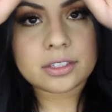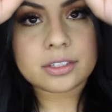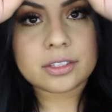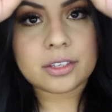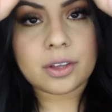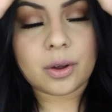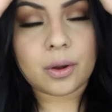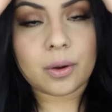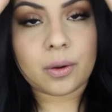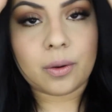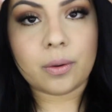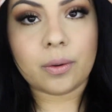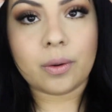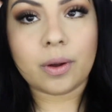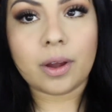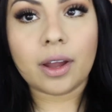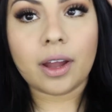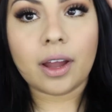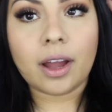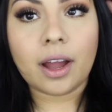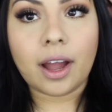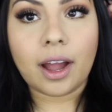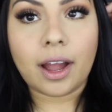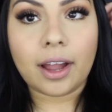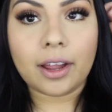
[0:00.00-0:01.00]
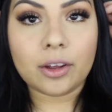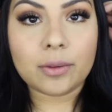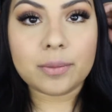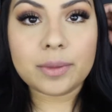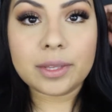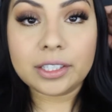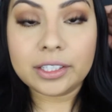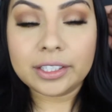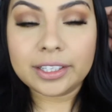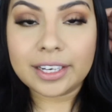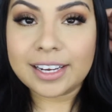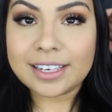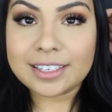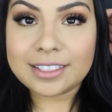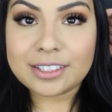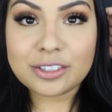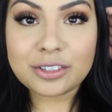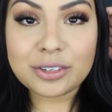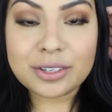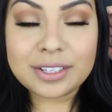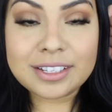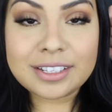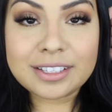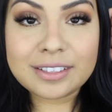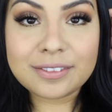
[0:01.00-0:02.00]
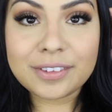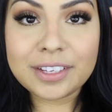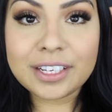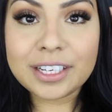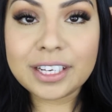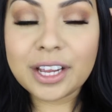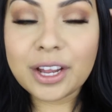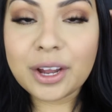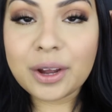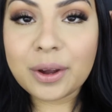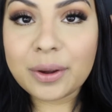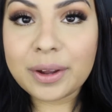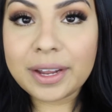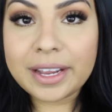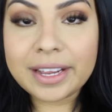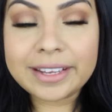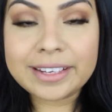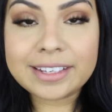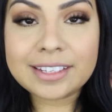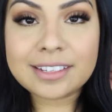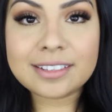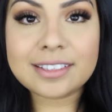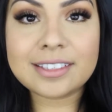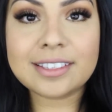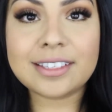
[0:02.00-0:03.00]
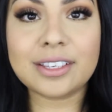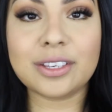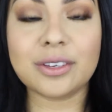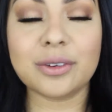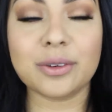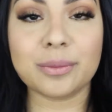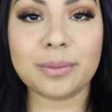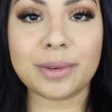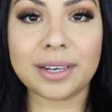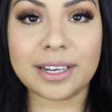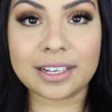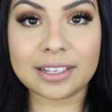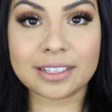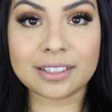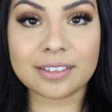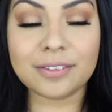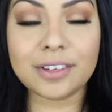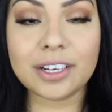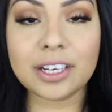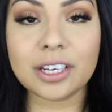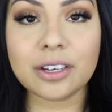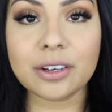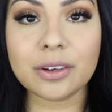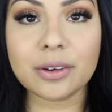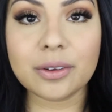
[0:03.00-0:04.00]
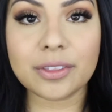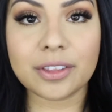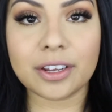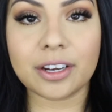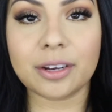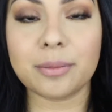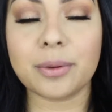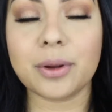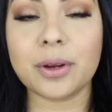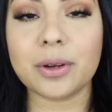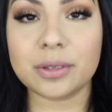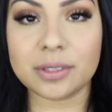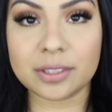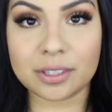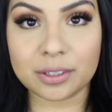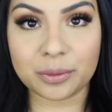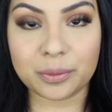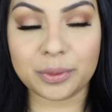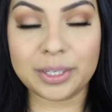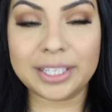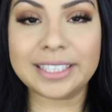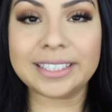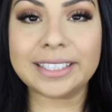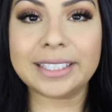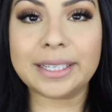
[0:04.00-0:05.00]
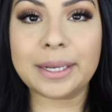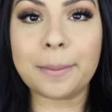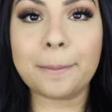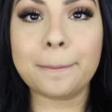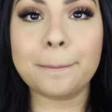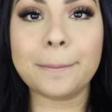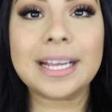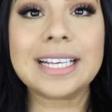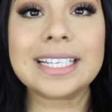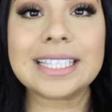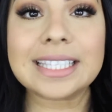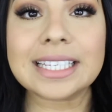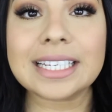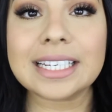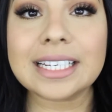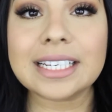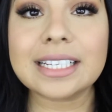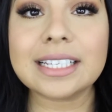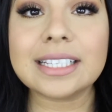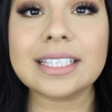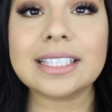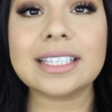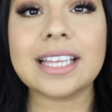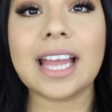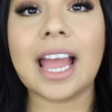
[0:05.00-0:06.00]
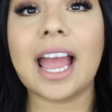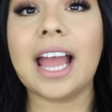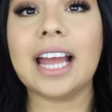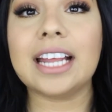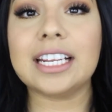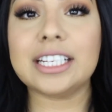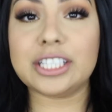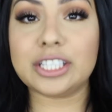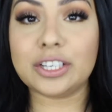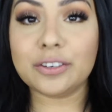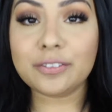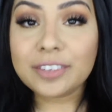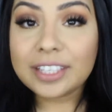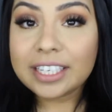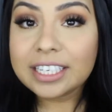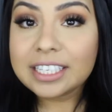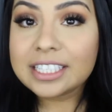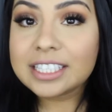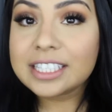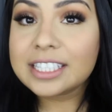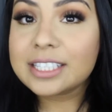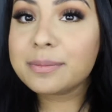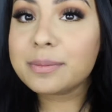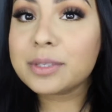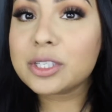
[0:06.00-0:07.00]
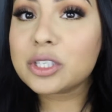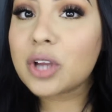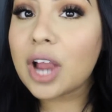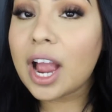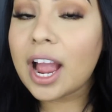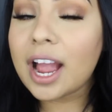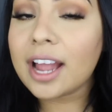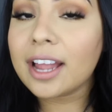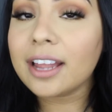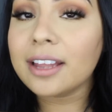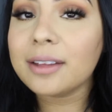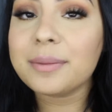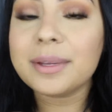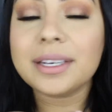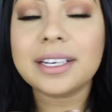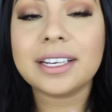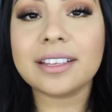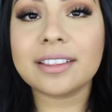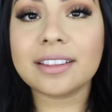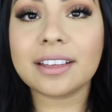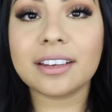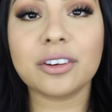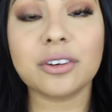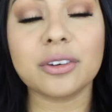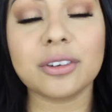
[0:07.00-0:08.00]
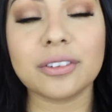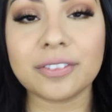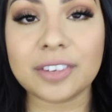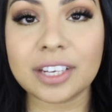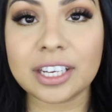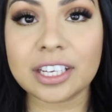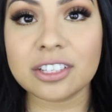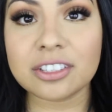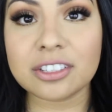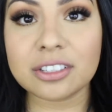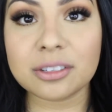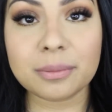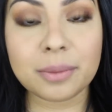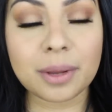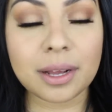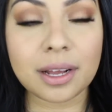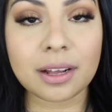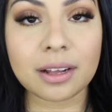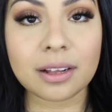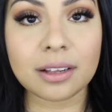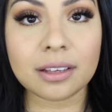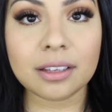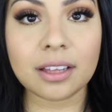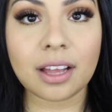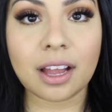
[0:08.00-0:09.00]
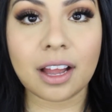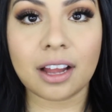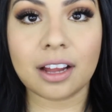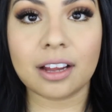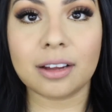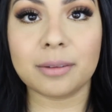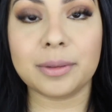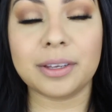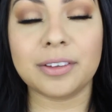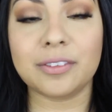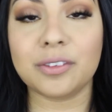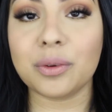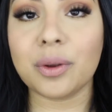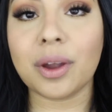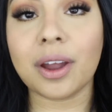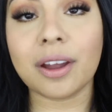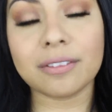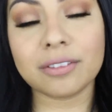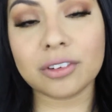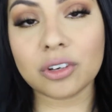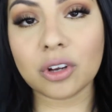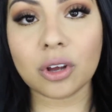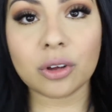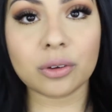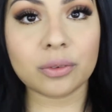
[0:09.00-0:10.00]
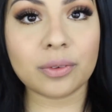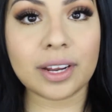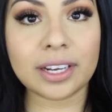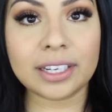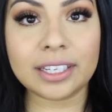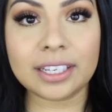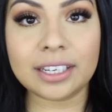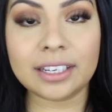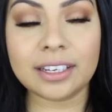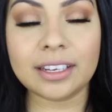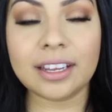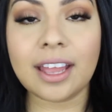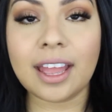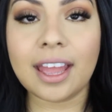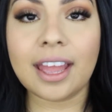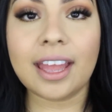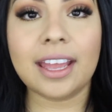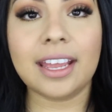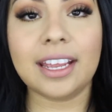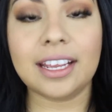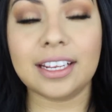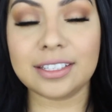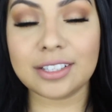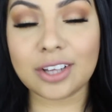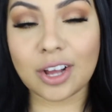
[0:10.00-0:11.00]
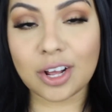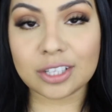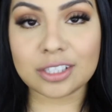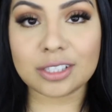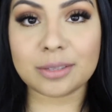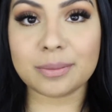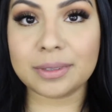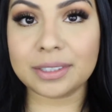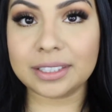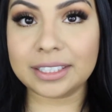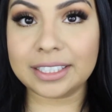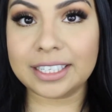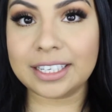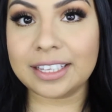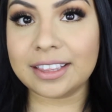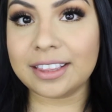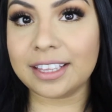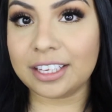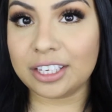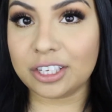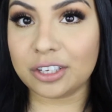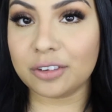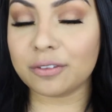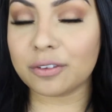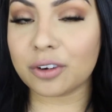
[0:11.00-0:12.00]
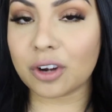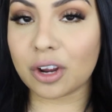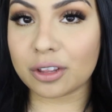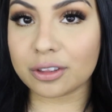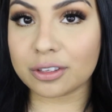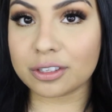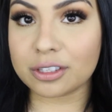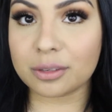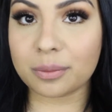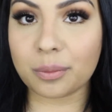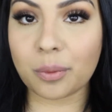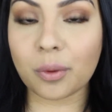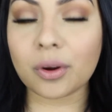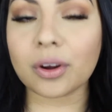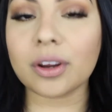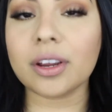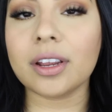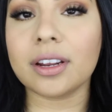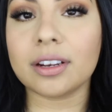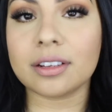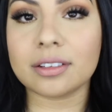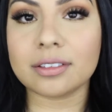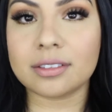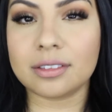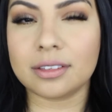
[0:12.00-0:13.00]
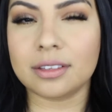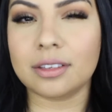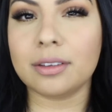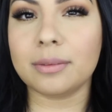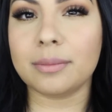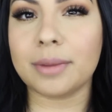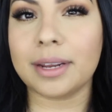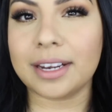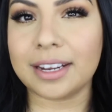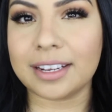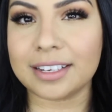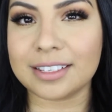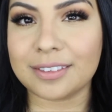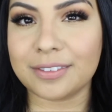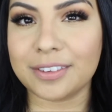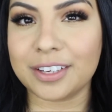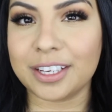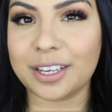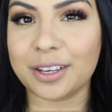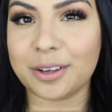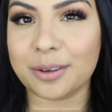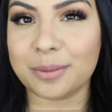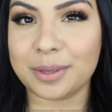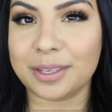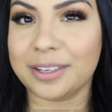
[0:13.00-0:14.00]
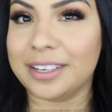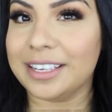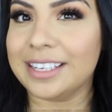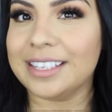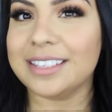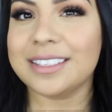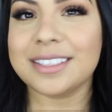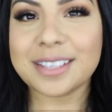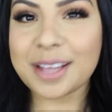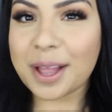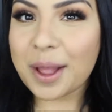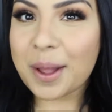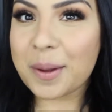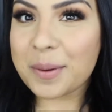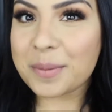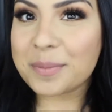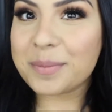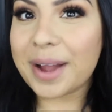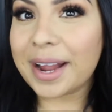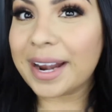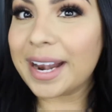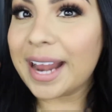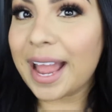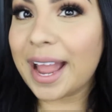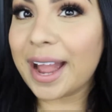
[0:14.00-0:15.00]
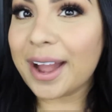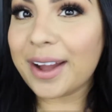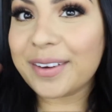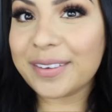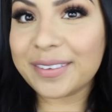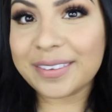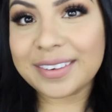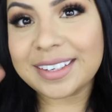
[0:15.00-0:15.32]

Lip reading: So I hope that you guys enjoyed this video, and I'll see you in my next video that I post on a weekly basis. Don't forget to subscribe and hit that notification bell if you haven't already. And ultimately, thank you for all the support, and I'll see you in my next video, ladies. Bye now.